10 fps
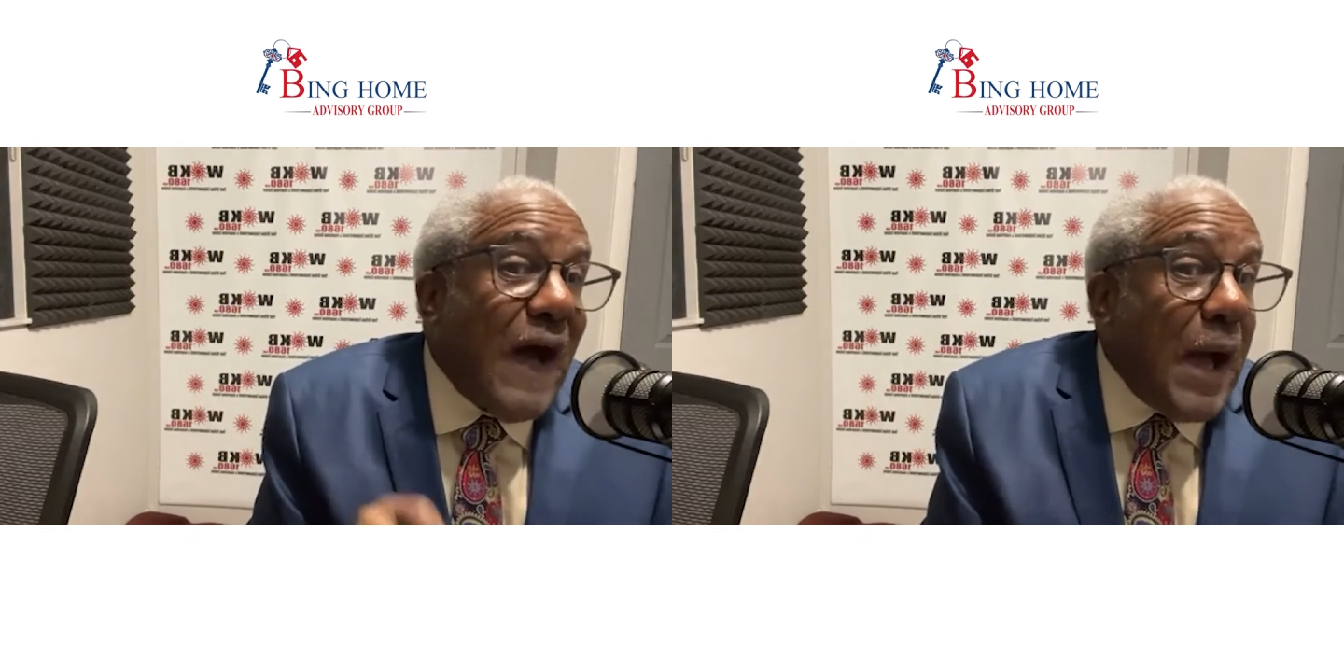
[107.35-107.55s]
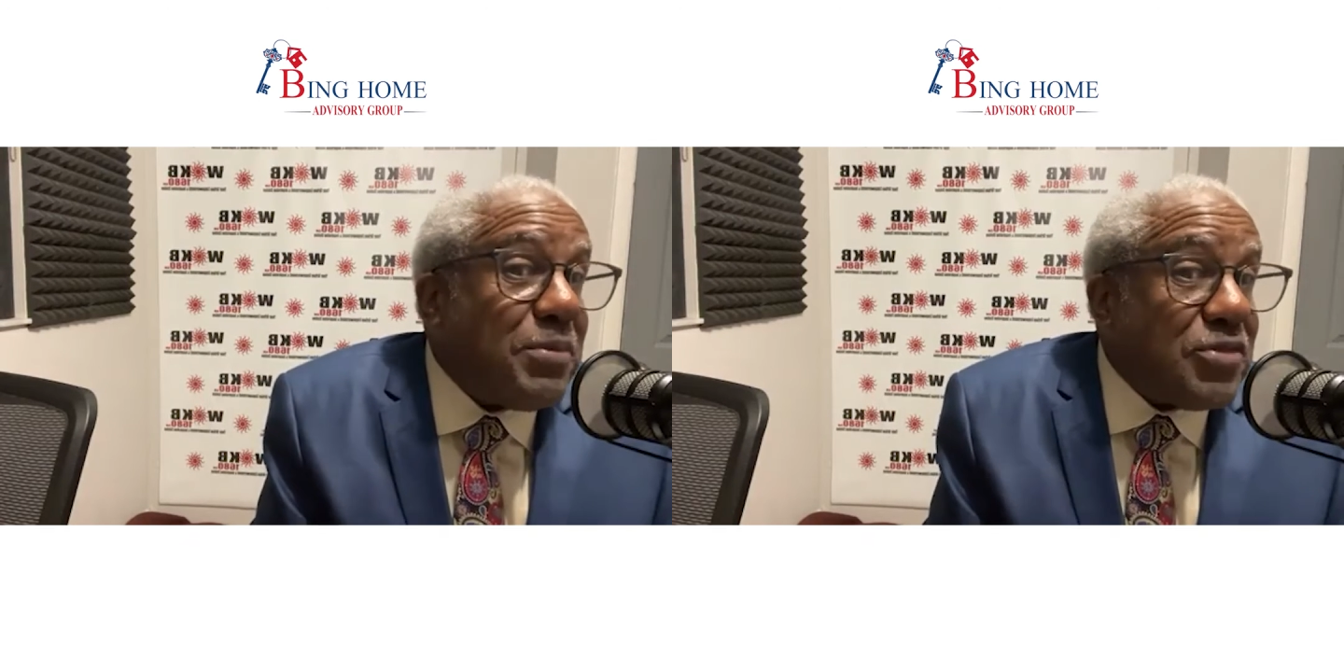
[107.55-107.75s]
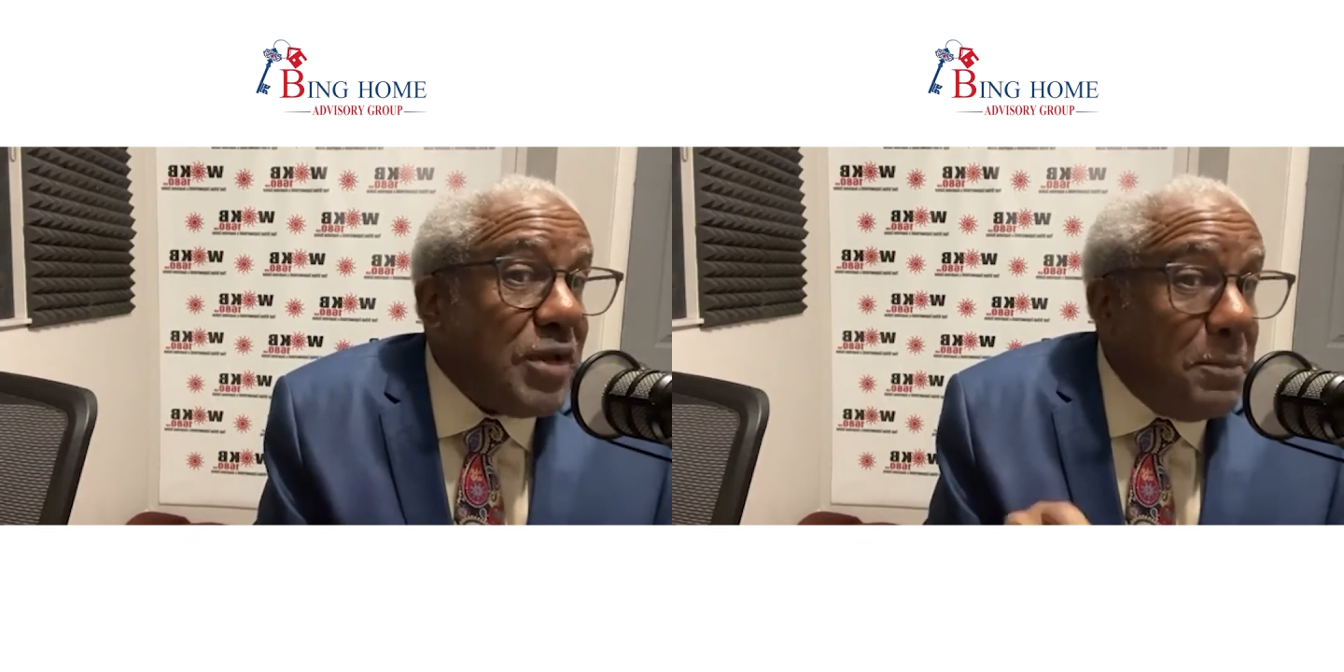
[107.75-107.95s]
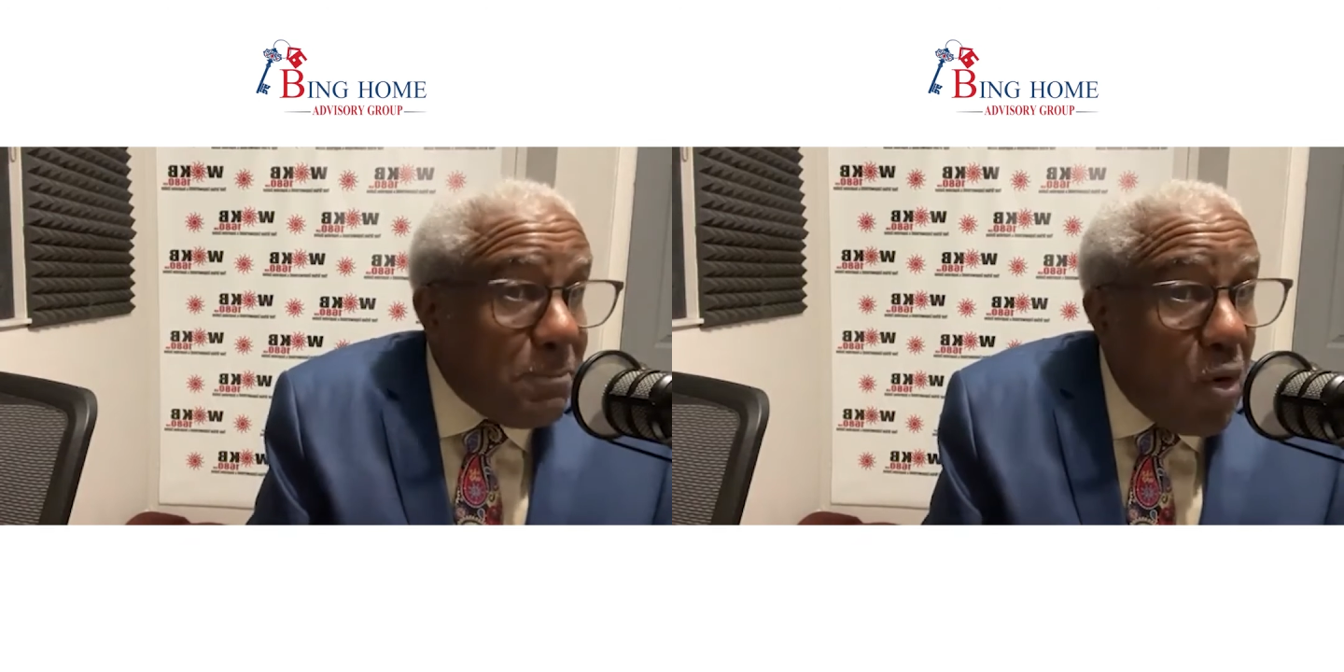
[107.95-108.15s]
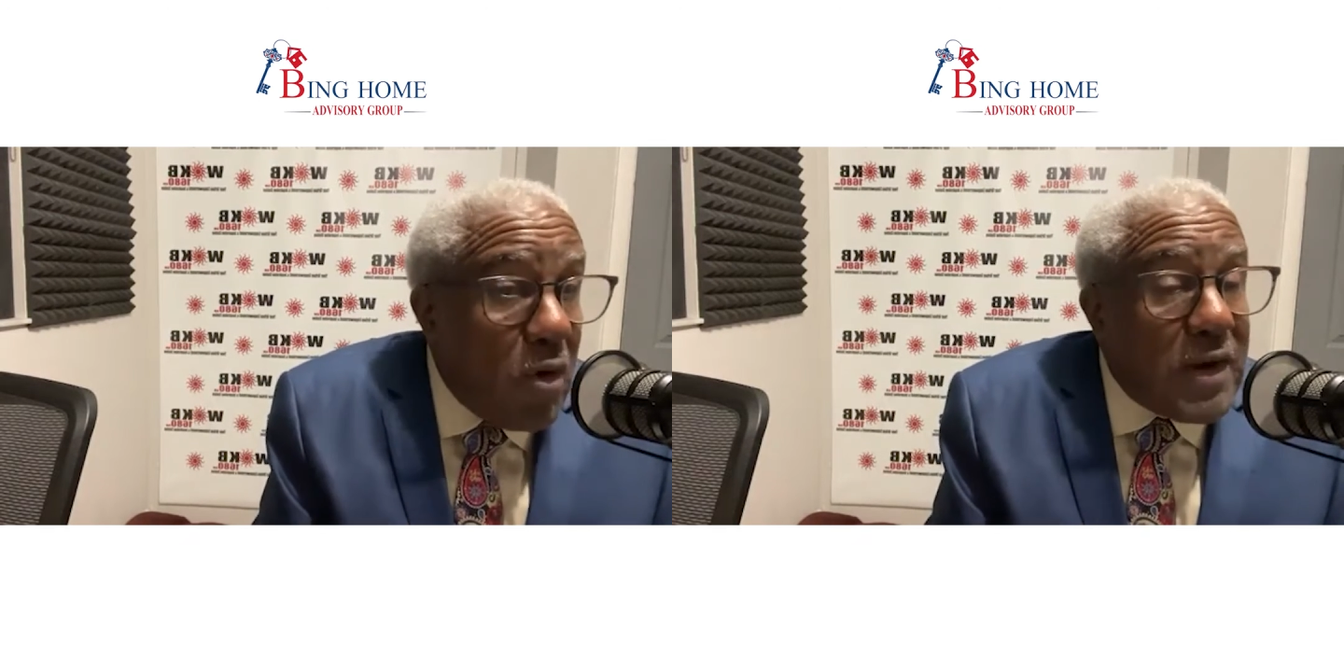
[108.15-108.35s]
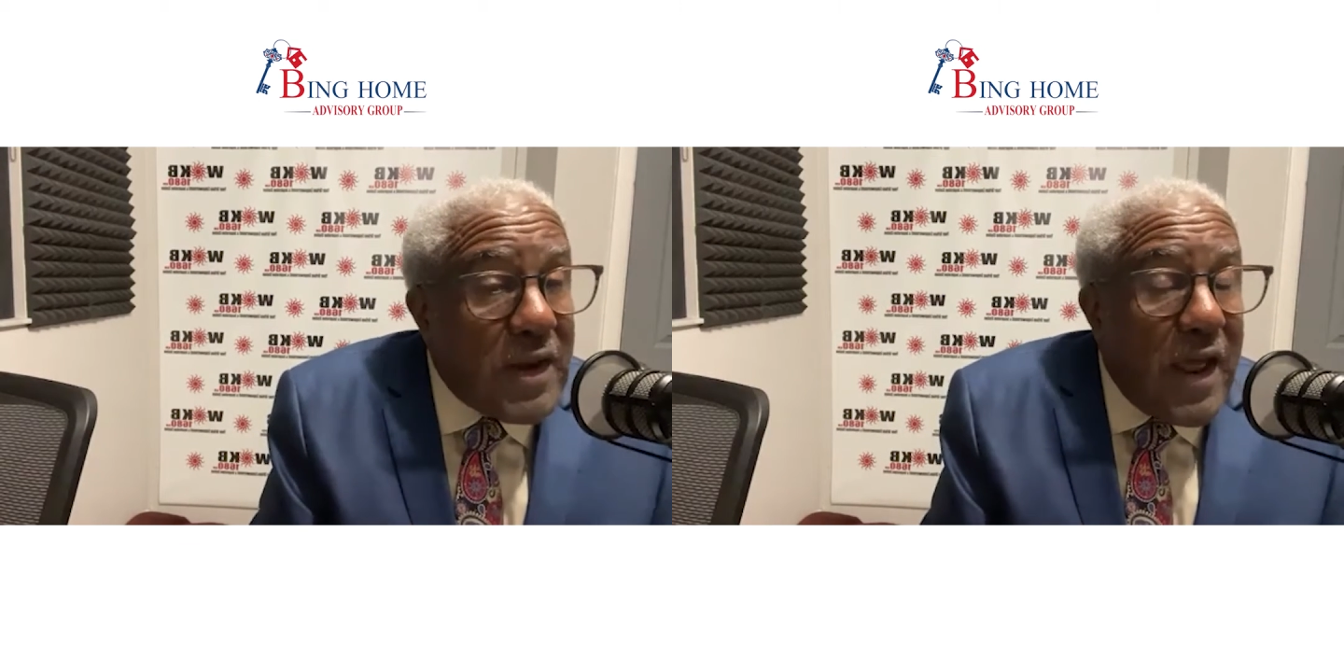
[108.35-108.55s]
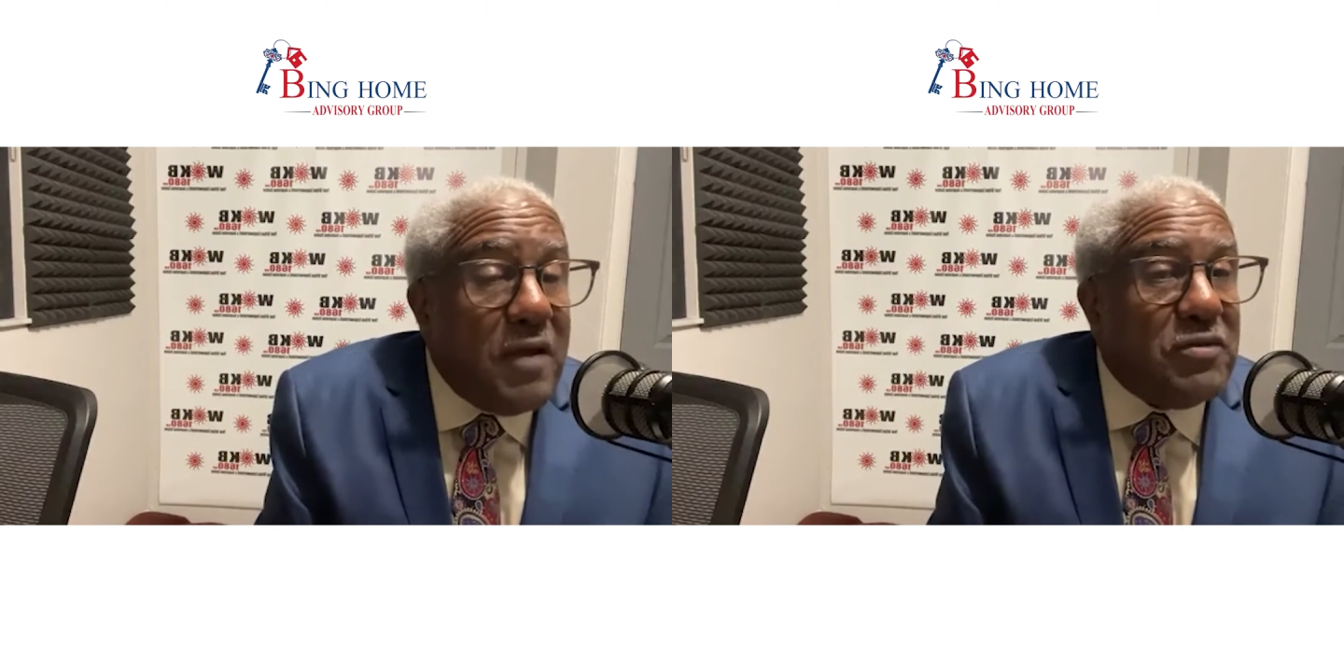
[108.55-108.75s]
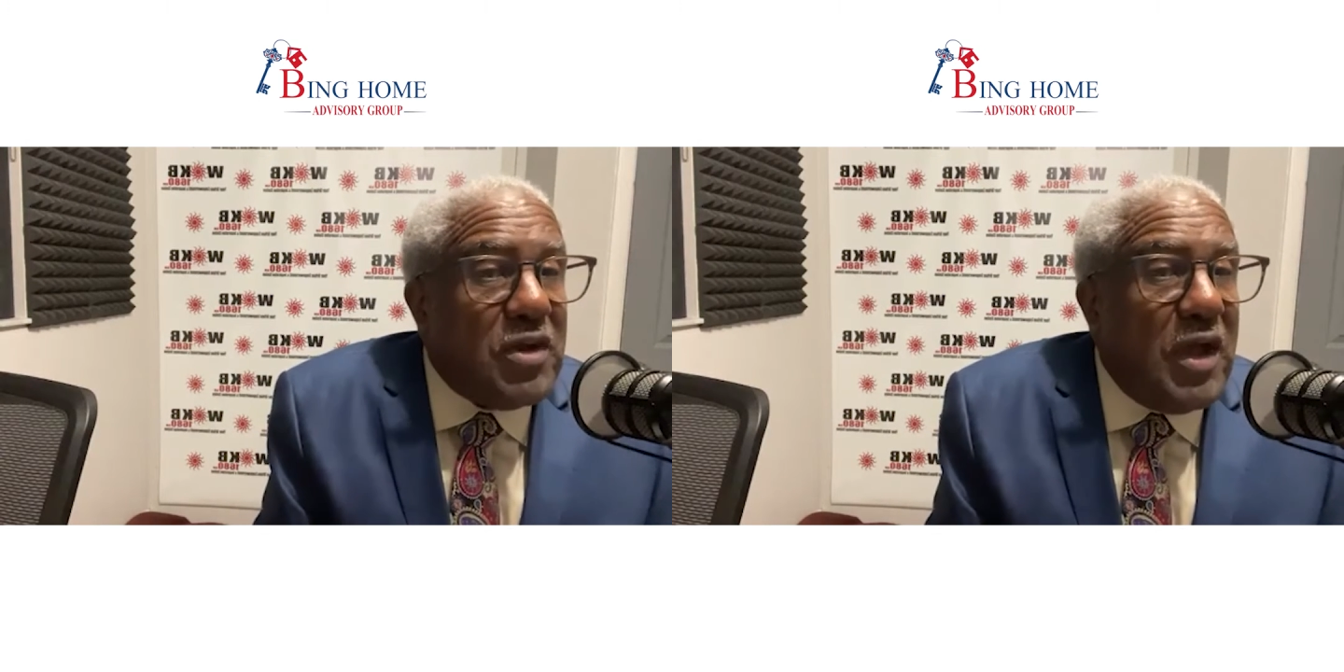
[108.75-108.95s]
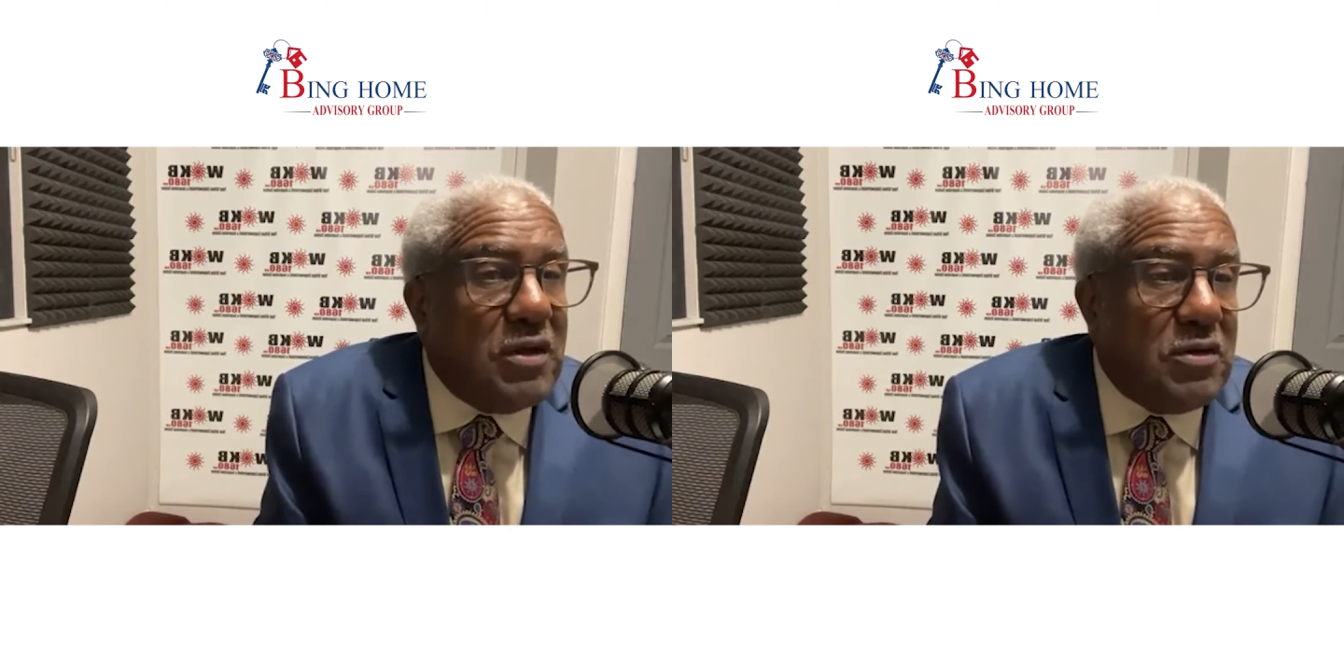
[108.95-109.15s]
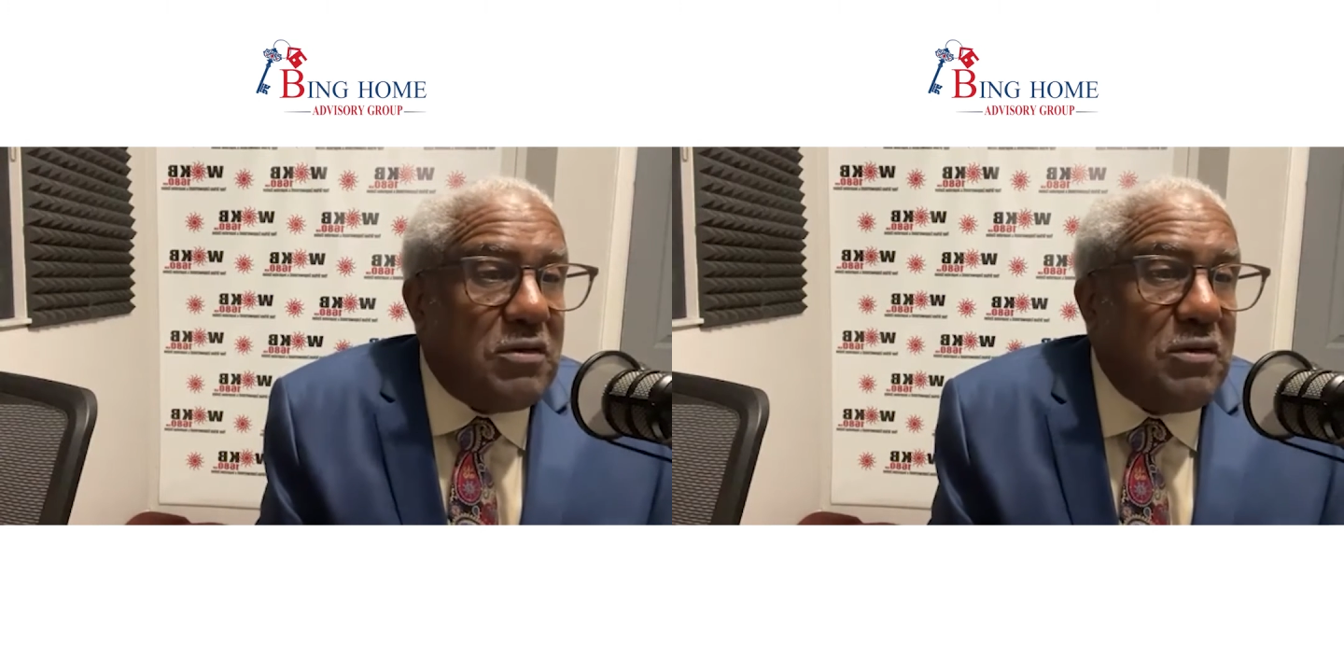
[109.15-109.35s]
5% more than the average
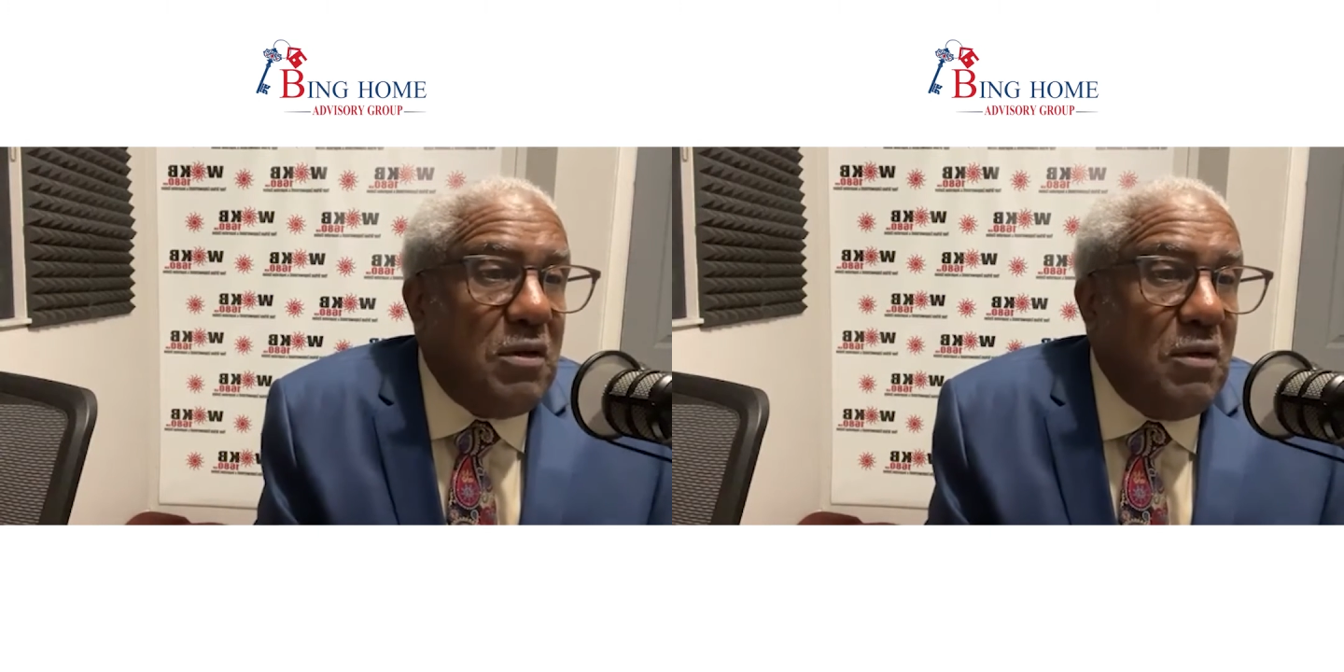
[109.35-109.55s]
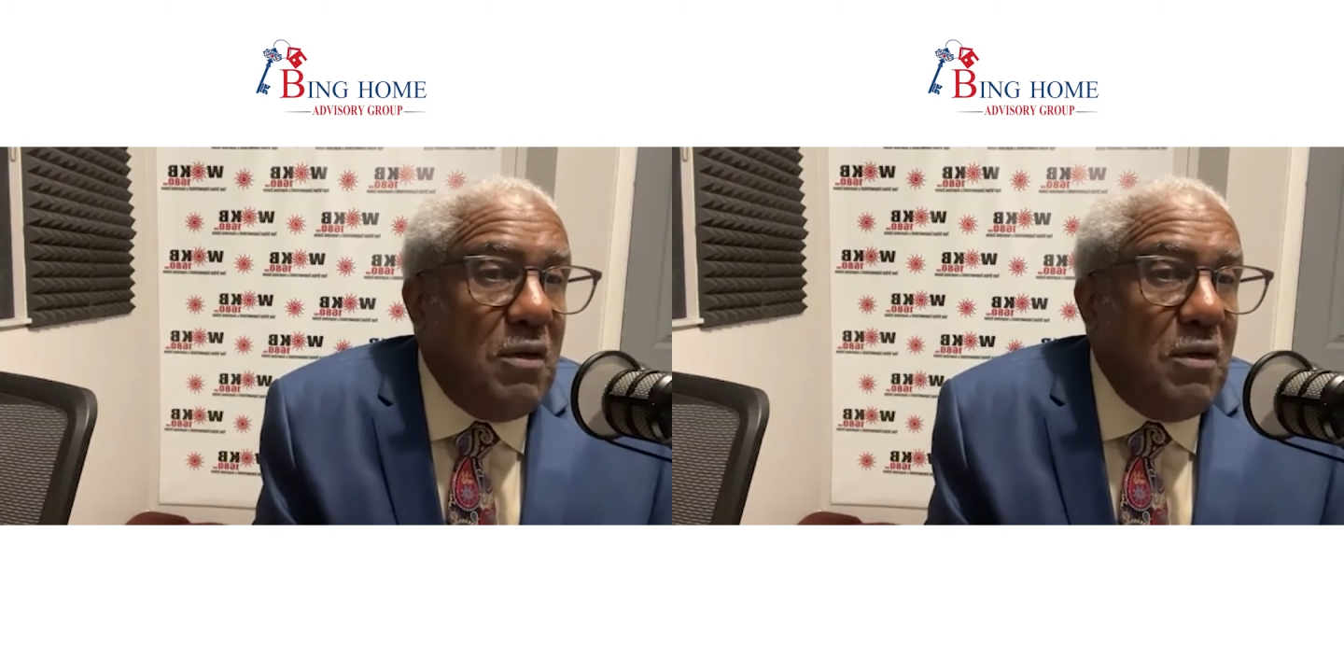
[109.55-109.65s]
agent.